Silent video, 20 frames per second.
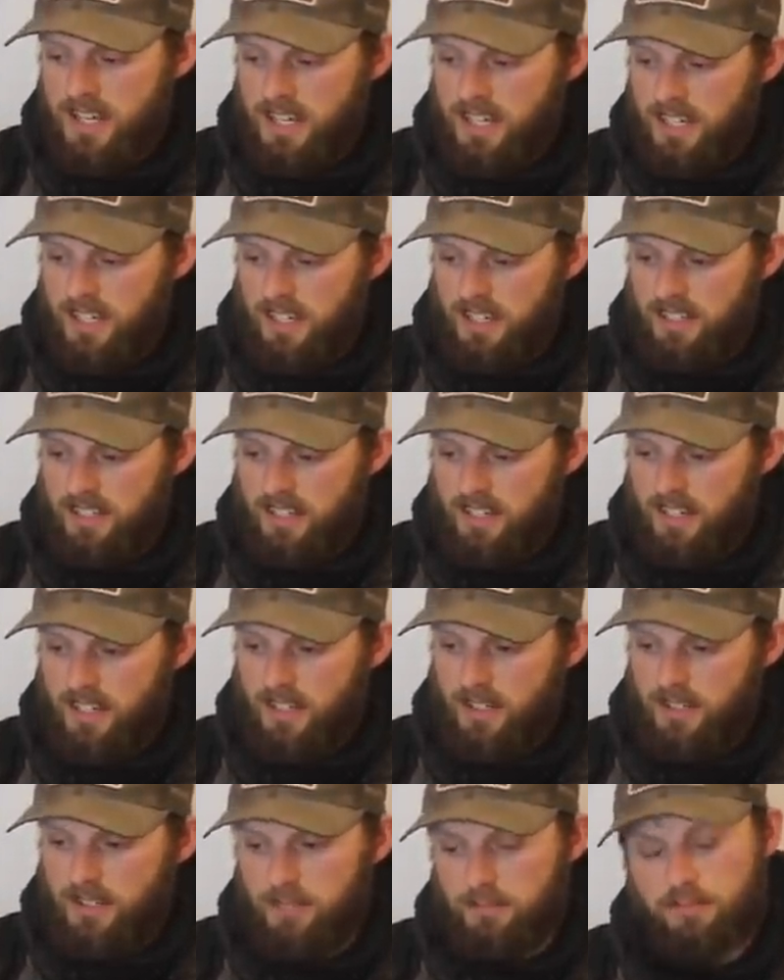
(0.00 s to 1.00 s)
And
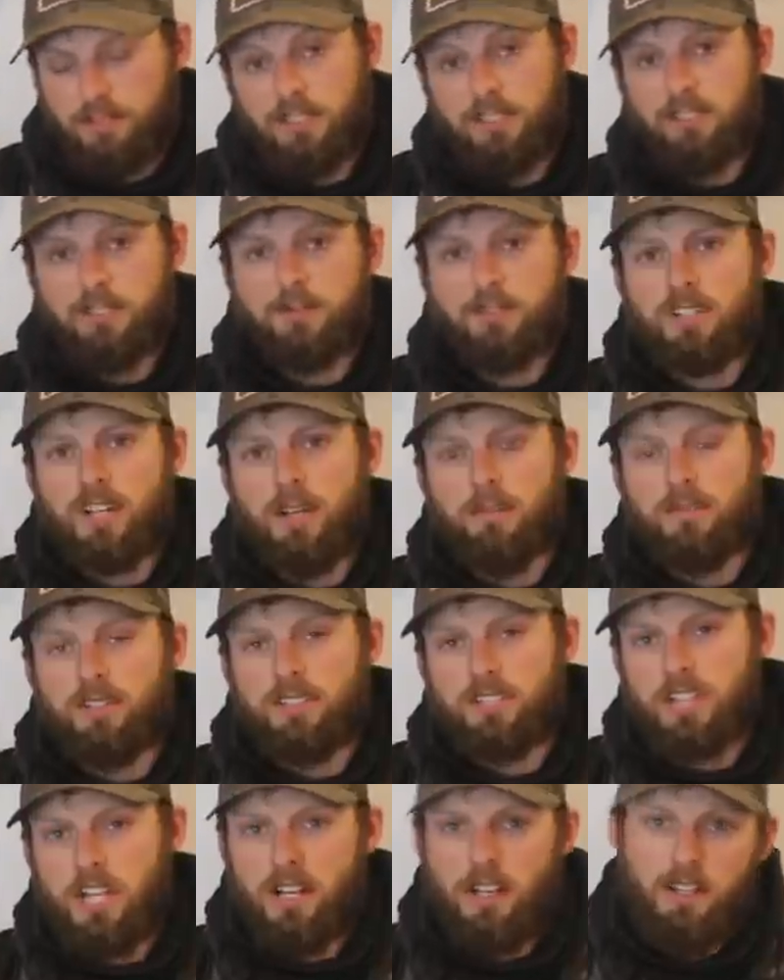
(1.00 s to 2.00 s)
uh, please subscribe to
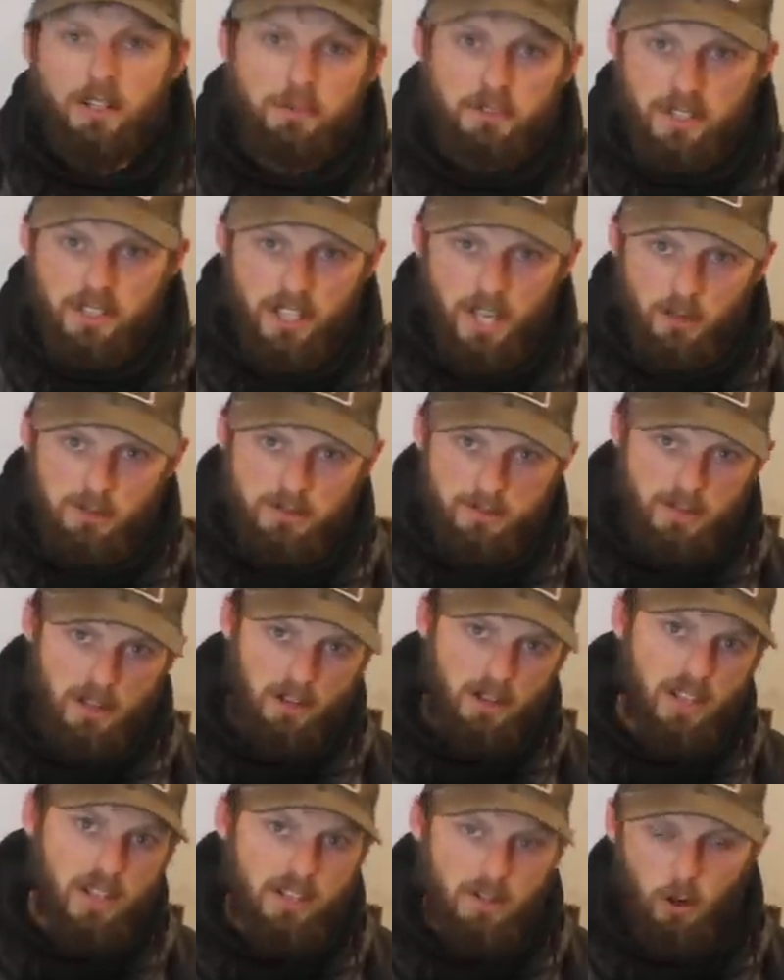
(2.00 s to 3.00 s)
this channel. It really helps me
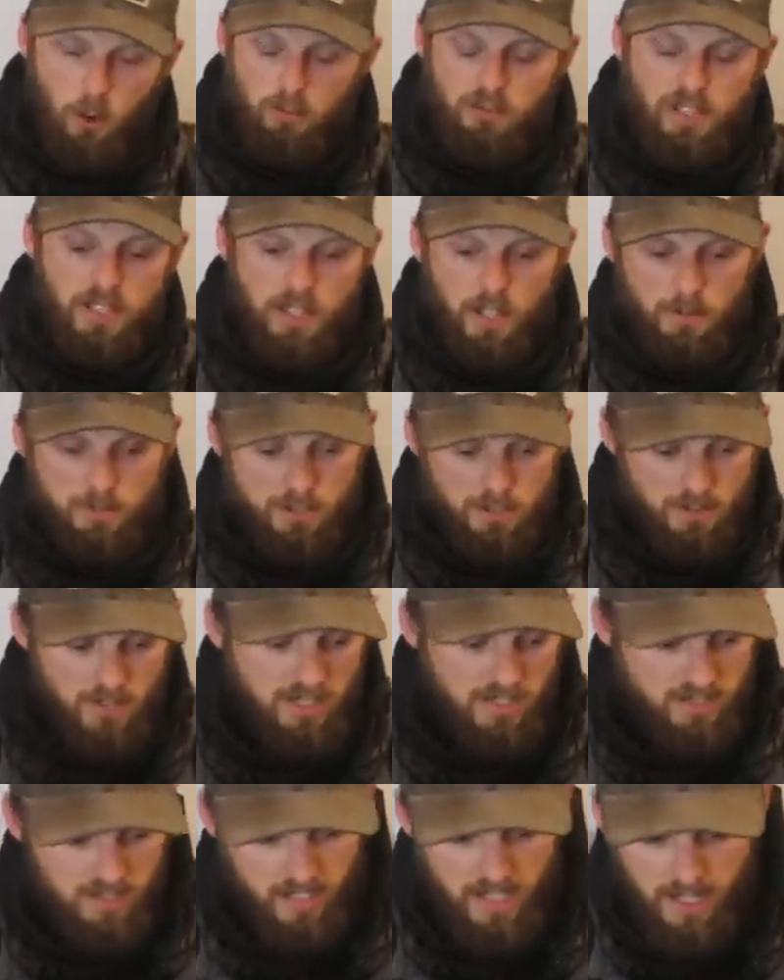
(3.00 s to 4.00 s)
out a lot and hopefully it helps you
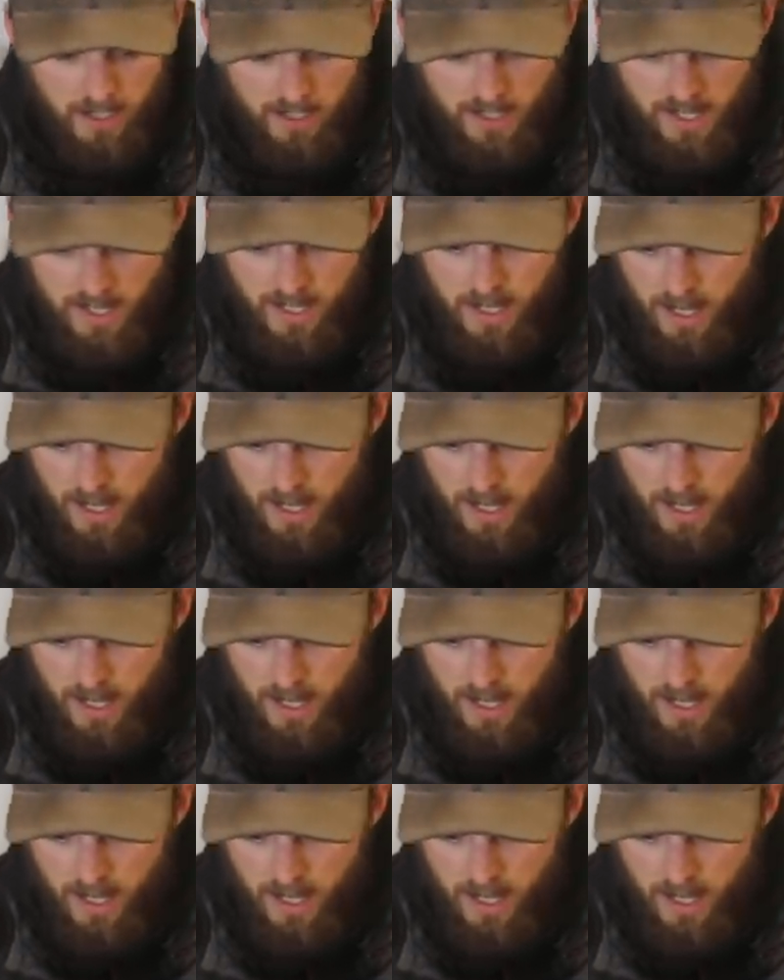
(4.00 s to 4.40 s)
guys a lot.